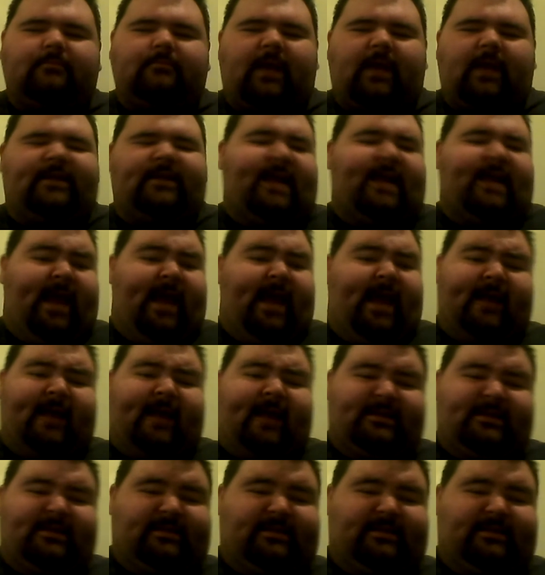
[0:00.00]

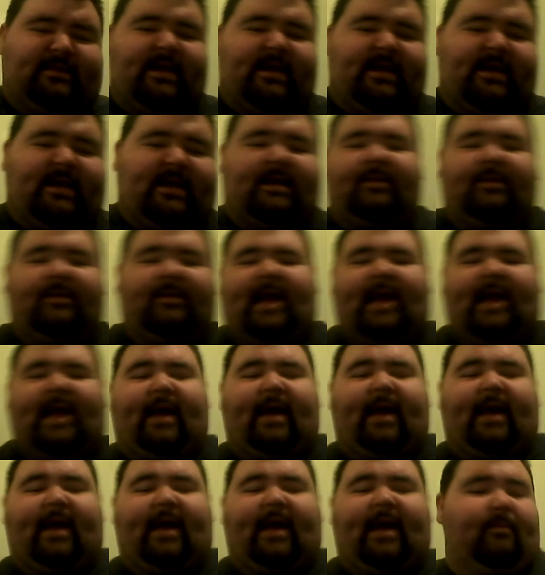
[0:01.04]
TX, the
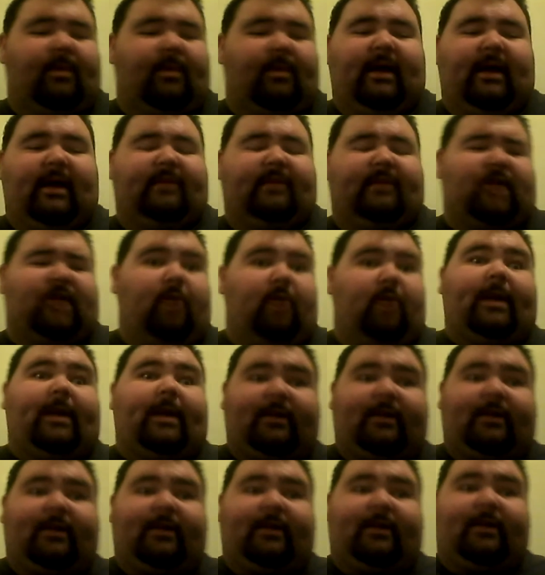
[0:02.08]

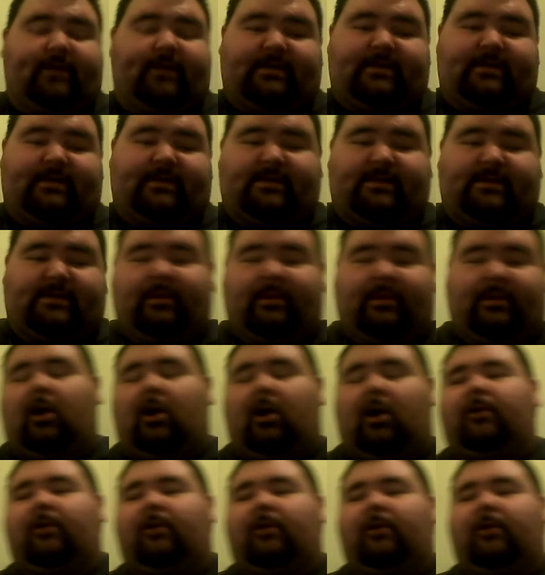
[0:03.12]
Terminatrix, as they were
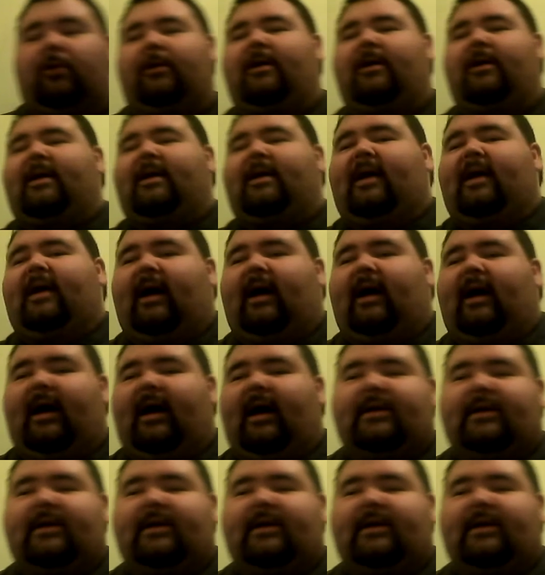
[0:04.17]
calling her.